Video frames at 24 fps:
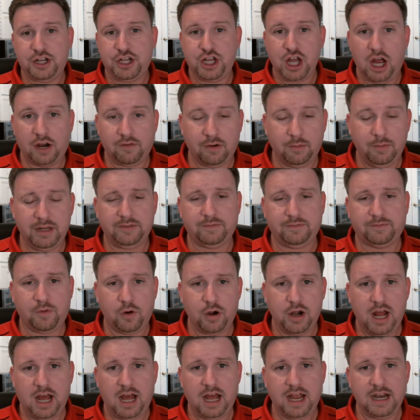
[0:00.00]
government
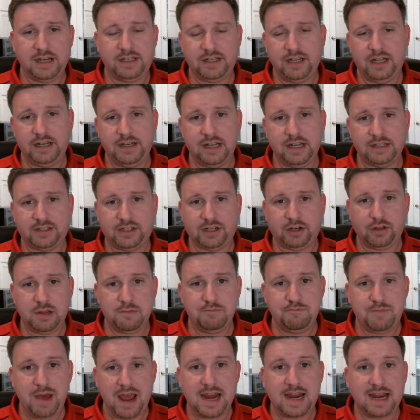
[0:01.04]
for not
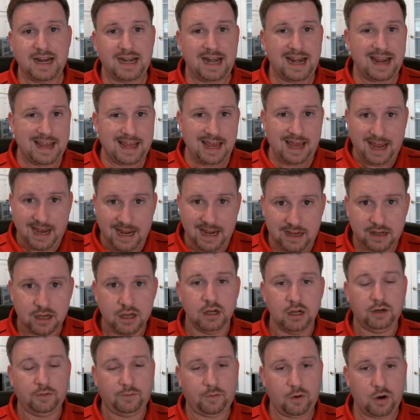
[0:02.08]
necessarily baking a cake
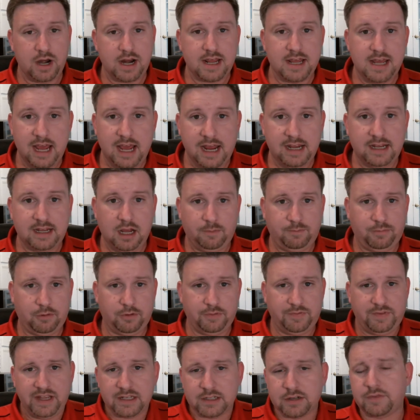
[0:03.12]
for a gay
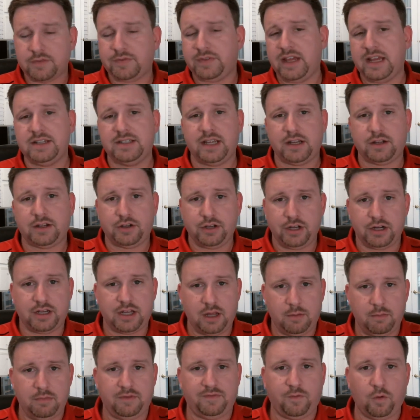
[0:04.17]
couple. These are things that could
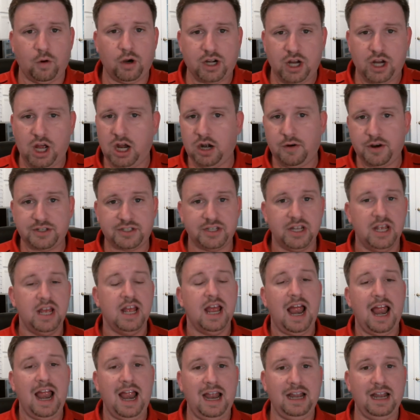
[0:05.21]
come before Congress
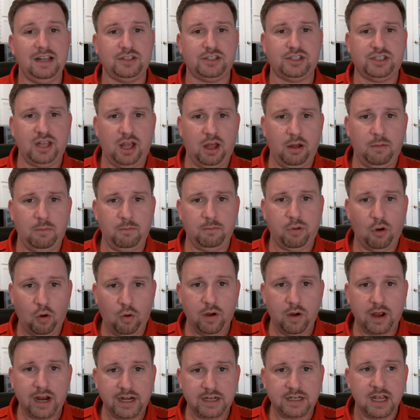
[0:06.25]
at some
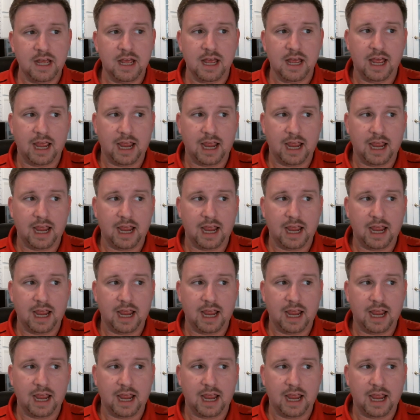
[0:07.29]
point.